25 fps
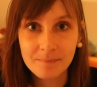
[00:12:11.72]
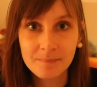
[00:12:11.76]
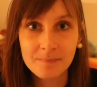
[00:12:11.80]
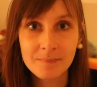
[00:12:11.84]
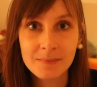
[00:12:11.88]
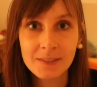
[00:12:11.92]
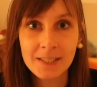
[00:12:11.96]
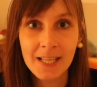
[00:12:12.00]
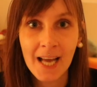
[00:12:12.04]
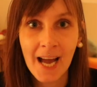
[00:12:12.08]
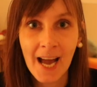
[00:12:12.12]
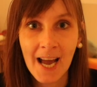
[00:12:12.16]

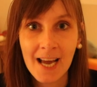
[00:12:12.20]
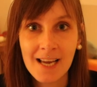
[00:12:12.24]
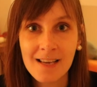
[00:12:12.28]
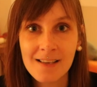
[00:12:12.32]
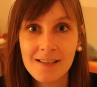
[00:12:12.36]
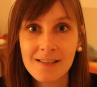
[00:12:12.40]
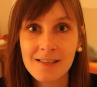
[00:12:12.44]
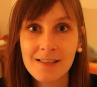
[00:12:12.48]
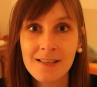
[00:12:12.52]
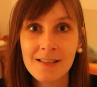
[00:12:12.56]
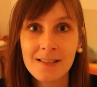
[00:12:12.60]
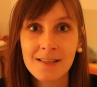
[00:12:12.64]

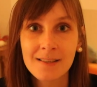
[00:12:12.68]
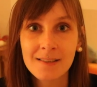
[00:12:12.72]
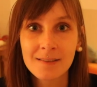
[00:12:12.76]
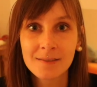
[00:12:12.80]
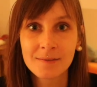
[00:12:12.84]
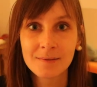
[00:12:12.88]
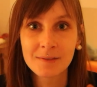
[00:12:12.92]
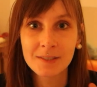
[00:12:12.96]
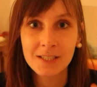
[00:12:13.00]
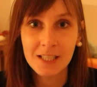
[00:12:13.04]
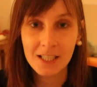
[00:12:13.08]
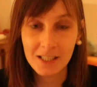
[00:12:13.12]
nice
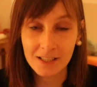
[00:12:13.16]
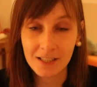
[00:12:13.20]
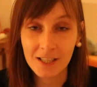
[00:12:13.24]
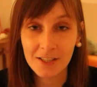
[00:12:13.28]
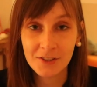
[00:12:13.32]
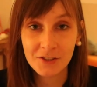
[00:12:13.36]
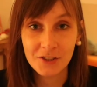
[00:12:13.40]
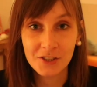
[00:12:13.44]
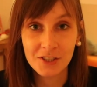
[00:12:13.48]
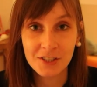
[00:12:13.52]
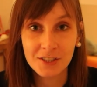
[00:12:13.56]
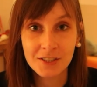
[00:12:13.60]

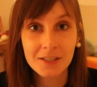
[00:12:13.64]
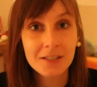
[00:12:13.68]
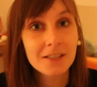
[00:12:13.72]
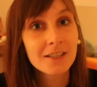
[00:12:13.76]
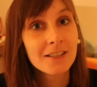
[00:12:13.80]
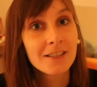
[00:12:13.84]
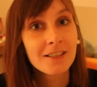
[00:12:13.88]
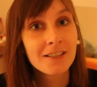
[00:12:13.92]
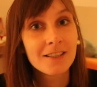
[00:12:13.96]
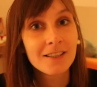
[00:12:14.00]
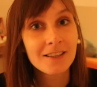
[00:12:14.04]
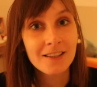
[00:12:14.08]
decluttered
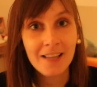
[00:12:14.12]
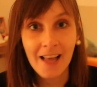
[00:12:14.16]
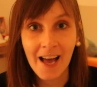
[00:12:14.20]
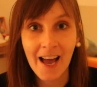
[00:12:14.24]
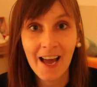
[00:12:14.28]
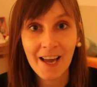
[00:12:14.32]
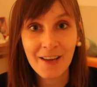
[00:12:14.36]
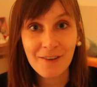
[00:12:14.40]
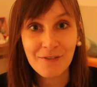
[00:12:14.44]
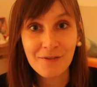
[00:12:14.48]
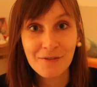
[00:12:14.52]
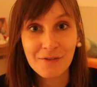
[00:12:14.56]

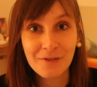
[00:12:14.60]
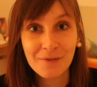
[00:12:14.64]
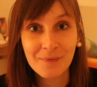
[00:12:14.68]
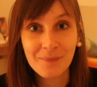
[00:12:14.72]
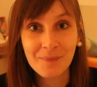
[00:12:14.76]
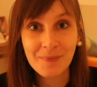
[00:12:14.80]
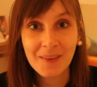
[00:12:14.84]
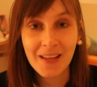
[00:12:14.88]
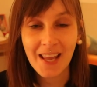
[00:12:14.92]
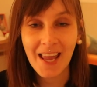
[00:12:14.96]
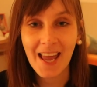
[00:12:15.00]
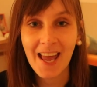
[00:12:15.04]
life
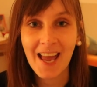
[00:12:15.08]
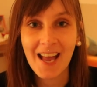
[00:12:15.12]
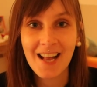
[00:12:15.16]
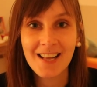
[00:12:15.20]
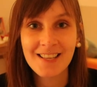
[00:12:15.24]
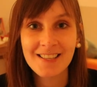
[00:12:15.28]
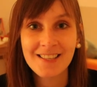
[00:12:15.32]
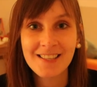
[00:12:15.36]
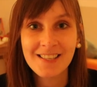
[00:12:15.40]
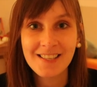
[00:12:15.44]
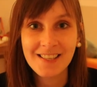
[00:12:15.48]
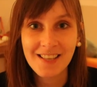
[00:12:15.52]

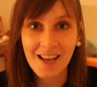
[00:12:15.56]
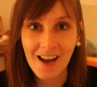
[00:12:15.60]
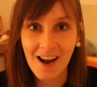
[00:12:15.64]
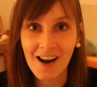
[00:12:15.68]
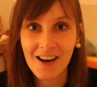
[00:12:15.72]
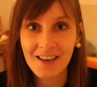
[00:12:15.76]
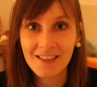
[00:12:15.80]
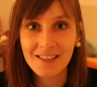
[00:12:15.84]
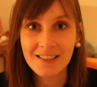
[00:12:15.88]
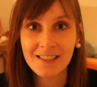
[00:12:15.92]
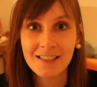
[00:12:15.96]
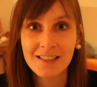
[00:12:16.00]
and
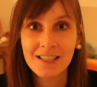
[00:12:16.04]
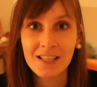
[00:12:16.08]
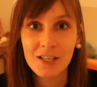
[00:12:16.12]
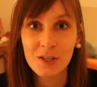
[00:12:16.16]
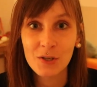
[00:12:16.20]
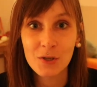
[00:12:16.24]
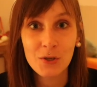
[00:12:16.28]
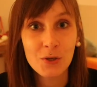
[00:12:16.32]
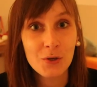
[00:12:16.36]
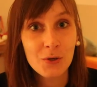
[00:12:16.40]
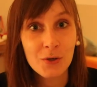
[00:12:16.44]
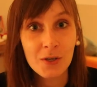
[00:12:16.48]
start the
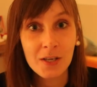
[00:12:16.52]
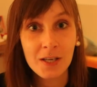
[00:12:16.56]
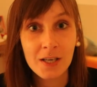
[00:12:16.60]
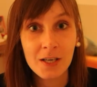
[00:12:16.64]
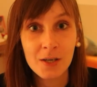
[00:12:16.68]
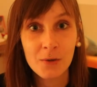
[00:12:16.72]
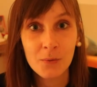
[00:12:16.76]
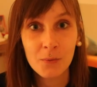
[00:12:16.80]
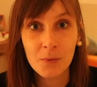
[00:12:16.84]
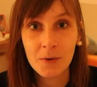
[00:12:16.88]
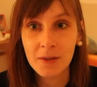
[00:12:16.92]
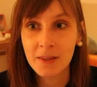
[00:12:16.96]
new
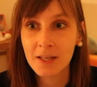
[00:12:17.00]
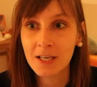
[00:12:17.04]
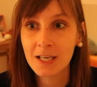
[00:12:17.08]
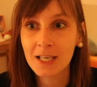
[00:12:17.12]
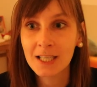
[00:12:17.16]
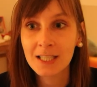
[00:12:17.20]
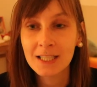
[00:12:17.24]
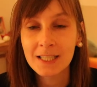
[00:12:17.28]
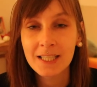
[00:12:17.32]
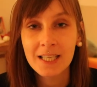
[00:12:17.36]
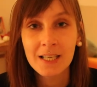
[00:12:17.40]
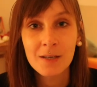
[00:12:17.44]
year with a
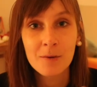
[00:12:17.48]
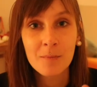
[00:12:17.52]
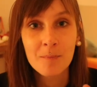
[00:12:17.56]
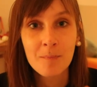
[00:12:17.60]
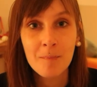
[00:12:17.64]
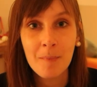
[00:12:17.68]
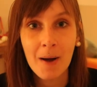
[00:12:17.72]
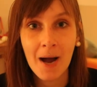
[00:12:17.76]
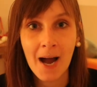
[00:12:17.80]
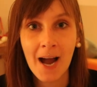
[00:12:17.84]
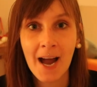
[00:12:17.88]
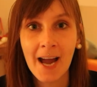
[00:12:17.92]
clear
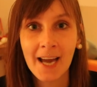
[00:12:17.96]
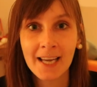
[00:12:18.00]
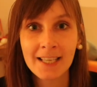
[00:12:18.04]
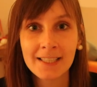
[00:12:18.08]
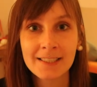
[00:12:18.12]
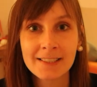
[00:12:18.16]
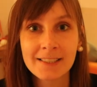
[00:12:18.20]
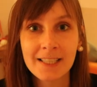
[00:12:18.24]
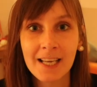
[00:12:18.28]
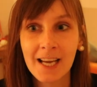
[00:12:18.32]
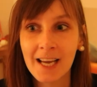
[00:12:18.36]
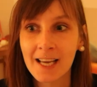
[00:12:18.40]

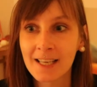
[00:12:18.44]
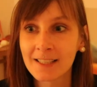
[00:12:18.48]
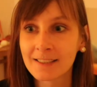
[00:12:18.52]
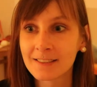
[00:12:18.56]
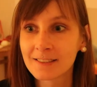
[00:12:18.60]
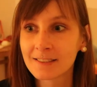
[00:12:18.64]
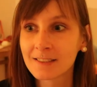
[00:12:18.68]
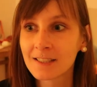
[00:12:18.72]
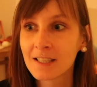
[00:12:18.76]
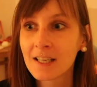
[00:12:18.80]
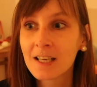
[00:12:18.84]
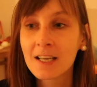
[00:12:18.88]
mind
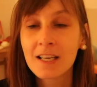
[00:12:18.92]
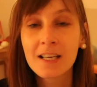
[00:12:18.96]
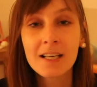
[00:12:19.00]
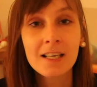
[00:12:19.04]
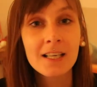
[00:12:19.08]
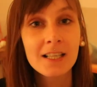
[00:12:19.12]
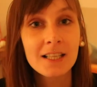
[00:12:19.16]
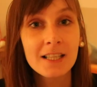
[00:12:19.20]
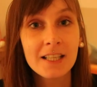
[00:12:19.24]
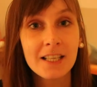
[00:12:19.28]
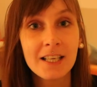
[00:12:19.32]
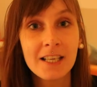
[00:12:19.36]
and
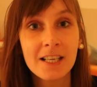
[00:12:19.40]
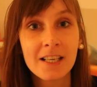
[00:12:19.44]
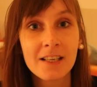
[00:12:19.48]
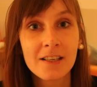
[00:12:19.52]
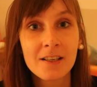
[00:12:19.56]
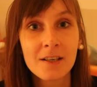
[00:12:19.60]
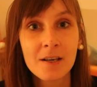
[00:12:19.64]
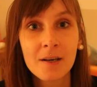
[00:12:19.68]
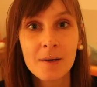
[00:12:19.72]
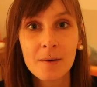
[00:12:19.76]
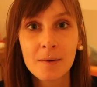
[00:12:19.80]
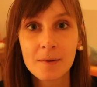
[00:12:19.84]

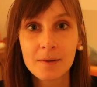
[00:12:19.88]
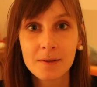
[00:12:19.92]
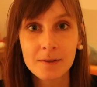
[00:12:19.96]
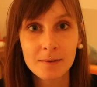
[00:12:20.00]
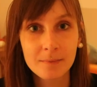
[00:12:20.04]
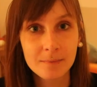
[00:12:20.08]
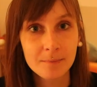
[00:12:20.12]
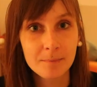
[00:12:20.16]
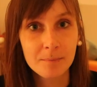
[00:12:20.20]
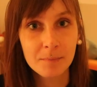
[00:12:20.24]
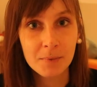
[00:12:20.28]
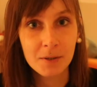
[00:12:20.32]
clear,
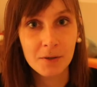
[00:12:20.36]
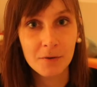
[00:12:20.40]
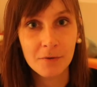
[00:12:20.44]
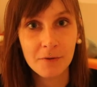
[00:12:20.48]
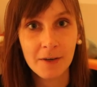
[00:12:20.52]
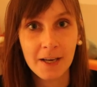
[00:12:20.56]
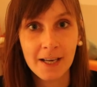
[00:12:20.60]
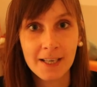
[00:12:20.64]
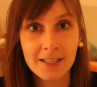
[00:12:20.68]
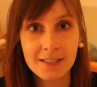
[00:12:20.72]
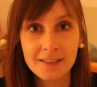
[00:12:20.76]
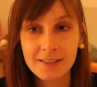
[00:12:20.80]

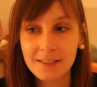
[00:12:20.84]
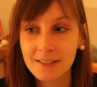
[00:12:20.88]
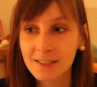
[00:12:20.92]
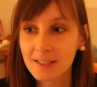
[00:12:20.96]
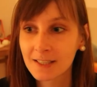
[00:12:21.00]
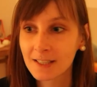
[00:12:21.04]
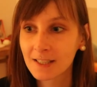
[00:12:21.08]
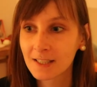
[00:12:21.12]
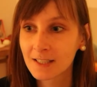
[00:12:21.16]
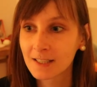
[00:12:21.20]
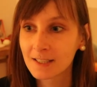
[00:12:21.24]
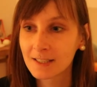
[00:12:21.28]
perfect,
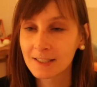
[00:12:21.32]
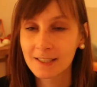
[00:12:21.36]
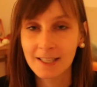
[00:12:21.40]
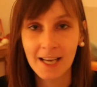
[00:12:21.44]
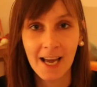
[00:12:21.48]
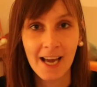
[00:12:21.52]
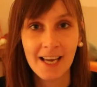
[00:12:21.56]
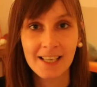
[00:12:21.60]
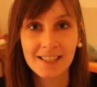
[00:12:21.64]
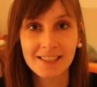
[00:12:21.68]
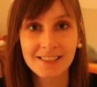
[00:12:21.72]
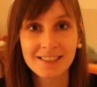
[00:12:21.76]

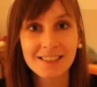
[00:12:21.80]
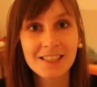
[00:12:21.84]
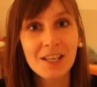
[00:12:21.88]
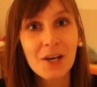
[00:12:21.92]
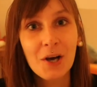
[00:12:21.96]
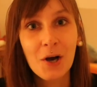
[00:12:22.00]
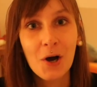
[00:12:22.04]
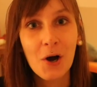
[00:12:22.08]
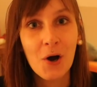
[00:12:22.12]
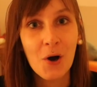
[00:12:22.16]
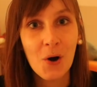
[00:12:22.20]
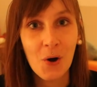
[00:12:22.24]
nice
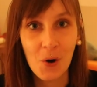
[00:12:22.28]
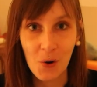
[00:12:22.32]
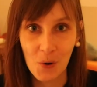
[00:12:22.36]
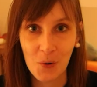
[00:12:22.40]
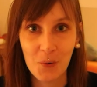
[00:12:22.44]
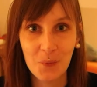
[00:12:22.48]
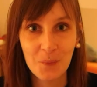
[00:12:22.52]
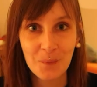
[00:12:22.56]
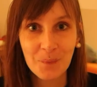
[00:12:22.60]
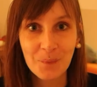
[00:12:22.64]
home.